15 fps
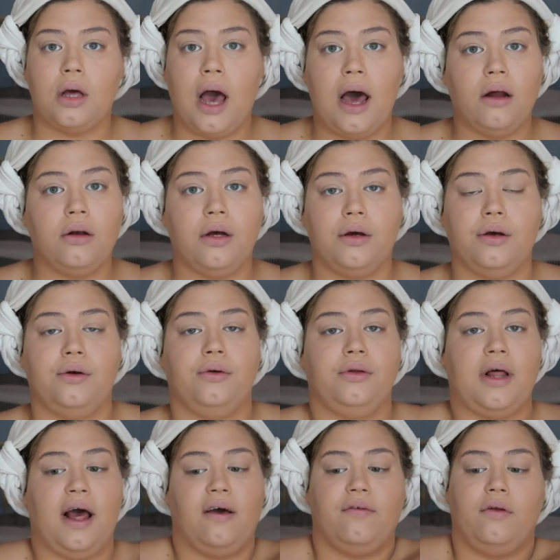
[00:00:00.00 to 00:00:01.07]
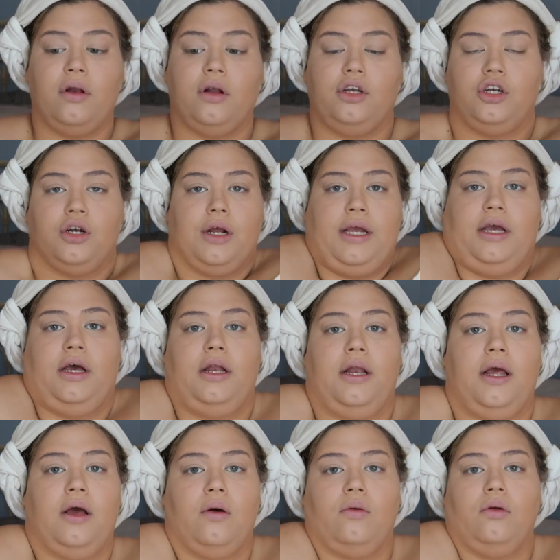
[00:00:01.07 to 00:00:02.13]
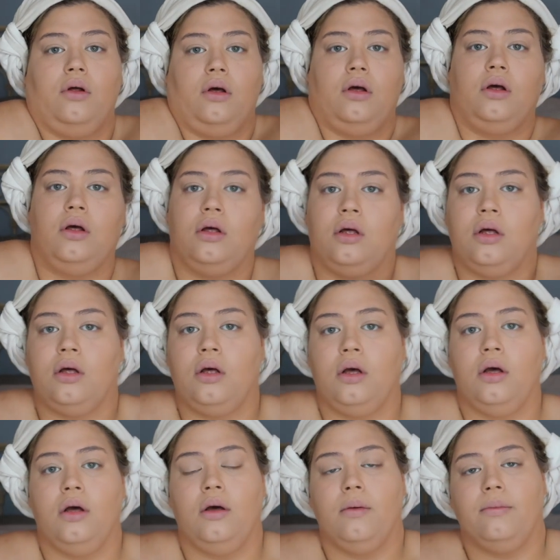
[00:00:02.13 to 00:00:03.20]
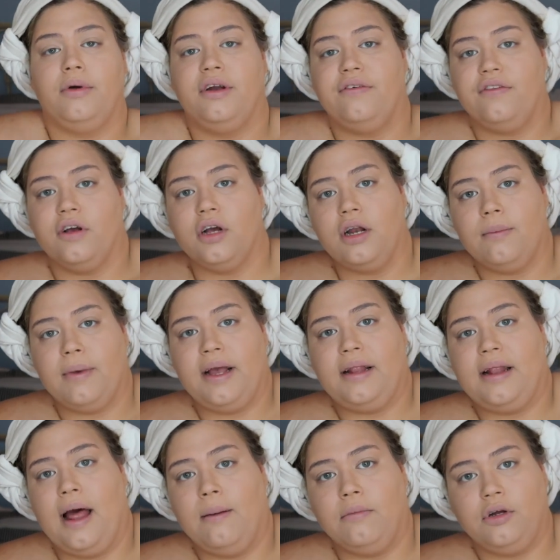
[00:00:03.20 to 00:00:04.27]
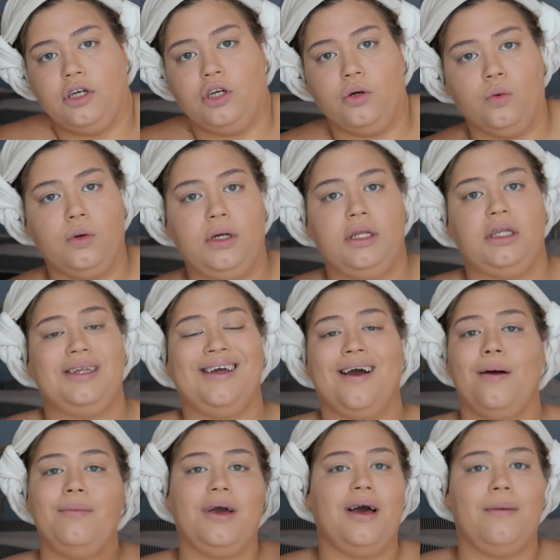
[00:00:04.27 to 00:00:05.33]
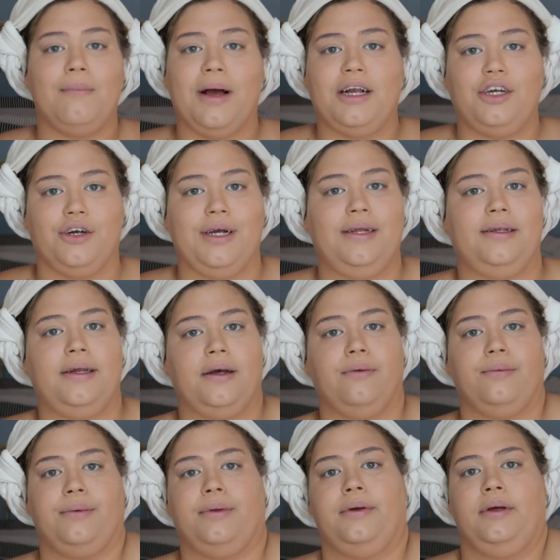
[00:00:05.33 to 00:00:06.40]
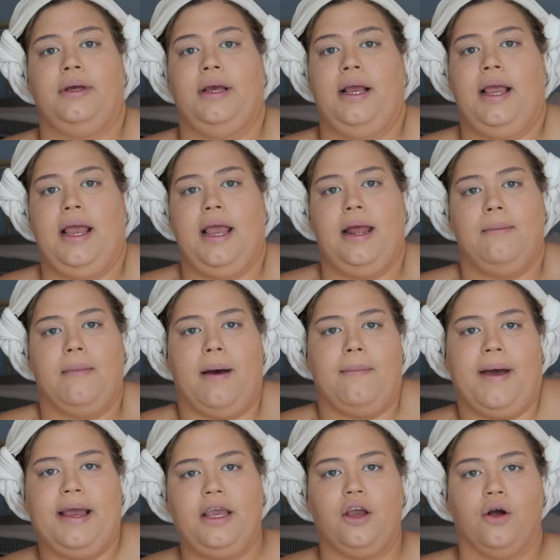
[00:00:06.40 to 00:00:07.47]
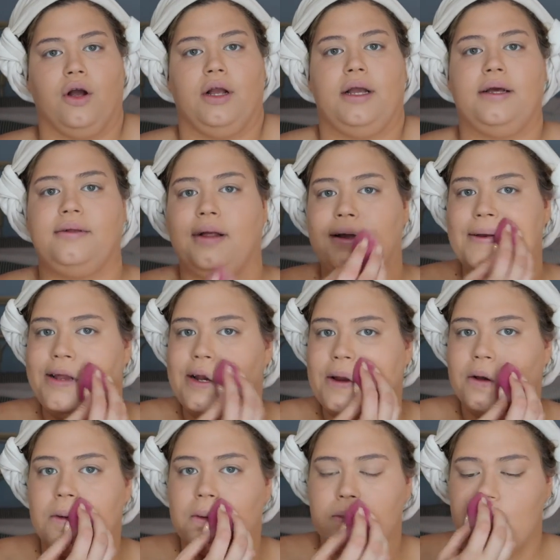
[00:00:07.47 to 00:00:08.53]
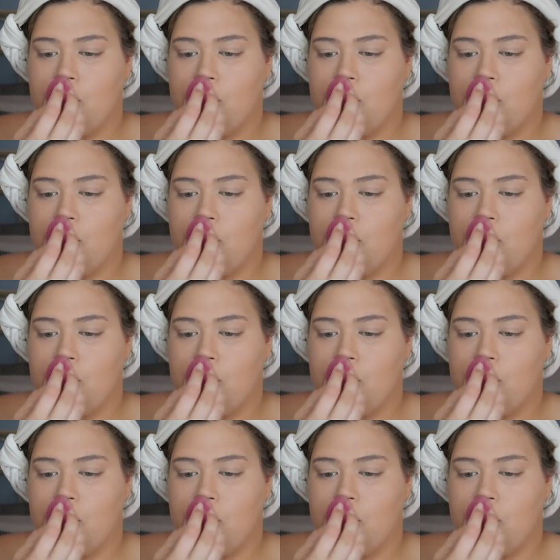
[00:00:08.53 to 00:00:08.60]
I don't know who's having a tree cut down, but if they're gonna make that much noise, come cut my trees down in my backyard because I need it.